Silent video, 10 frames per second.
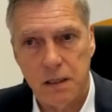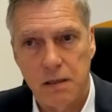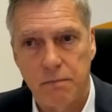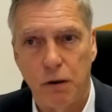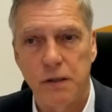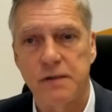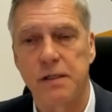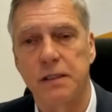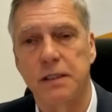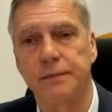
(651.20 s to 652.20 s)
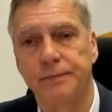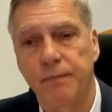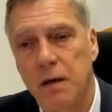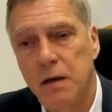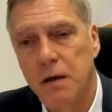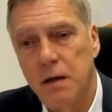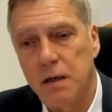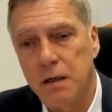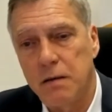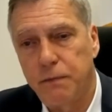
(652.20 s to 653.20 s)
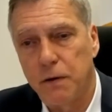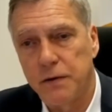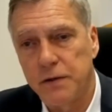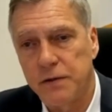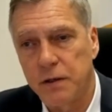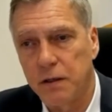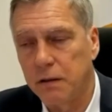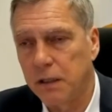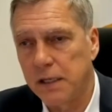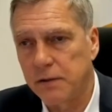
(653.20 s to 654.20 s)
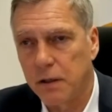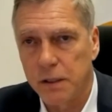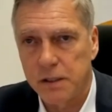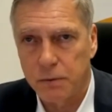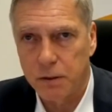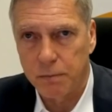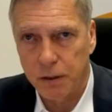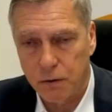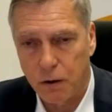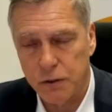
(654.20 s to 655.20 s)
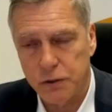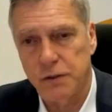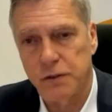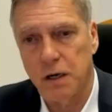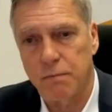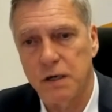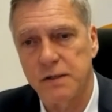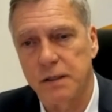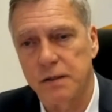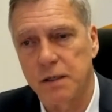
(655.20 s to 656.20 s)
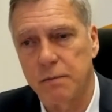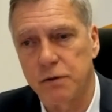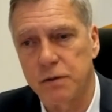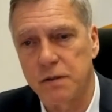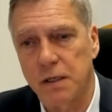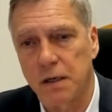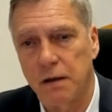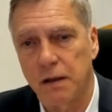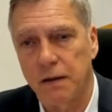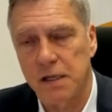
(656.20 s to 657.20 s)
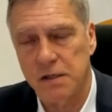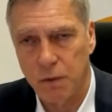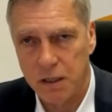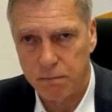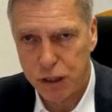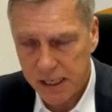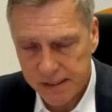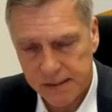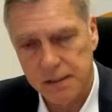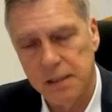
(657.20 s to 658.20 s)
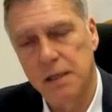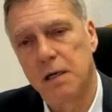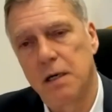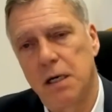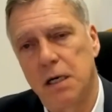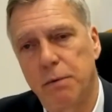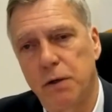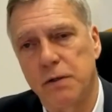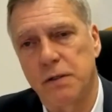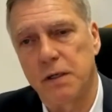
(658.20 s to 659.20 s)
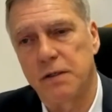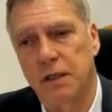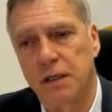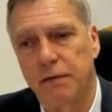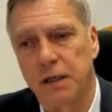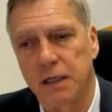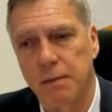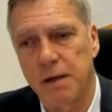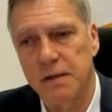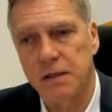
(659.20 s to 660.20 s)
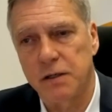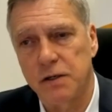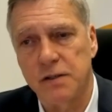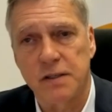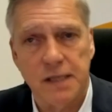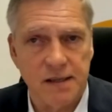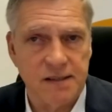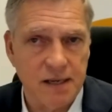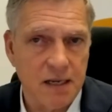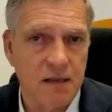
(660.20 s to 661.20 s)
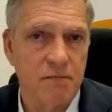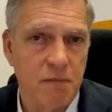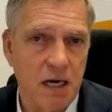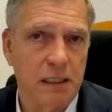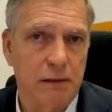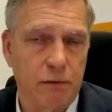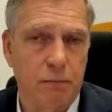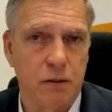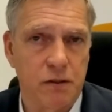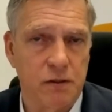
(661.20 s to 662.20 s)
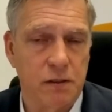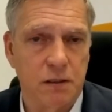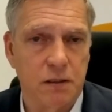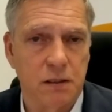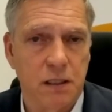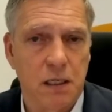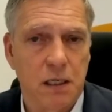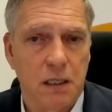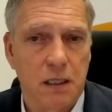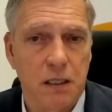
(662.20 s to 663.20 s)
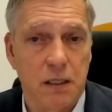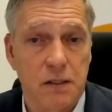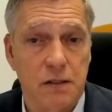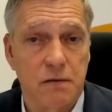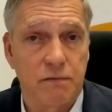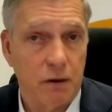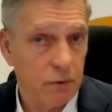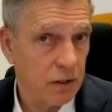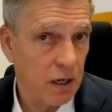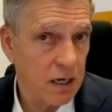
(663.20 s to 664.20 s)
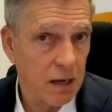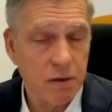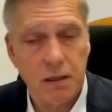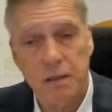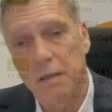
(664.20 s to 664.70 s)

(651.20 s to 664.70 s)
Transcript: Polysilicon for this year, as always, we're a bit cautious on our pricing assumptions, and I think that's well placed because there's significant capacity additions. That said, the market for polysilicon is very dynamic.